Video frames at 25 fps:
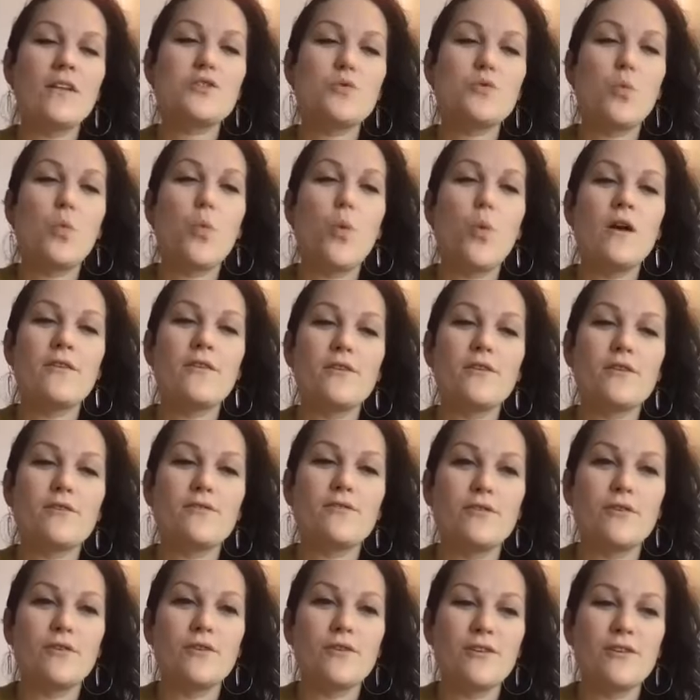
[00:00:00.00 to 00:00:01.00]
that's
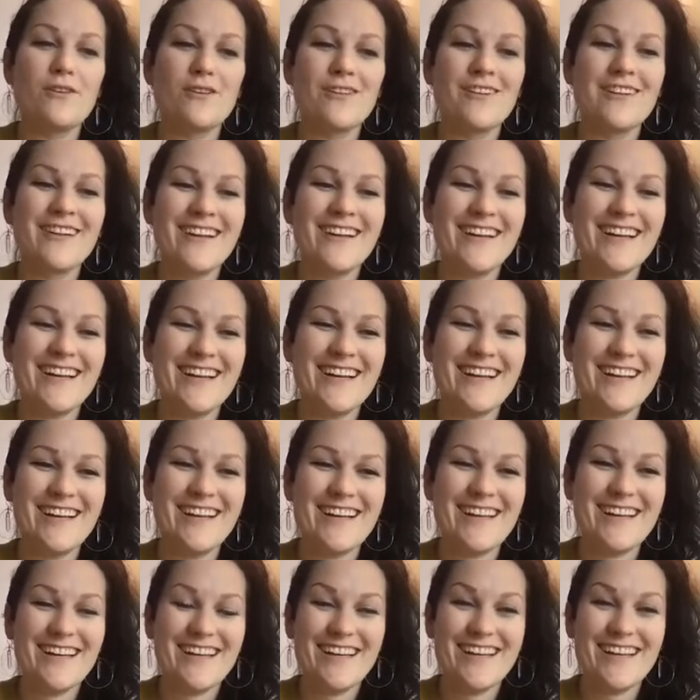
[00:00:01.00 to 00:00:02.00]
wonderful. Like
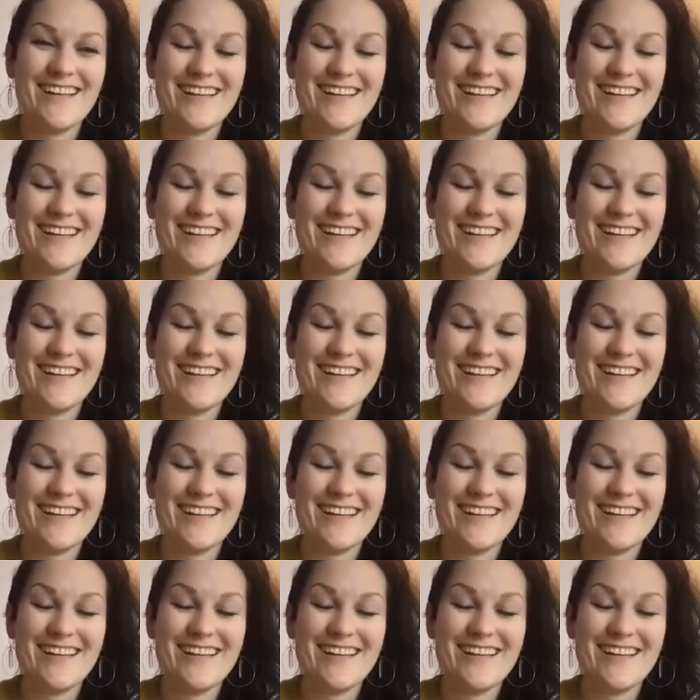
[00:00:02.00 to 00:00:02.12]
Lush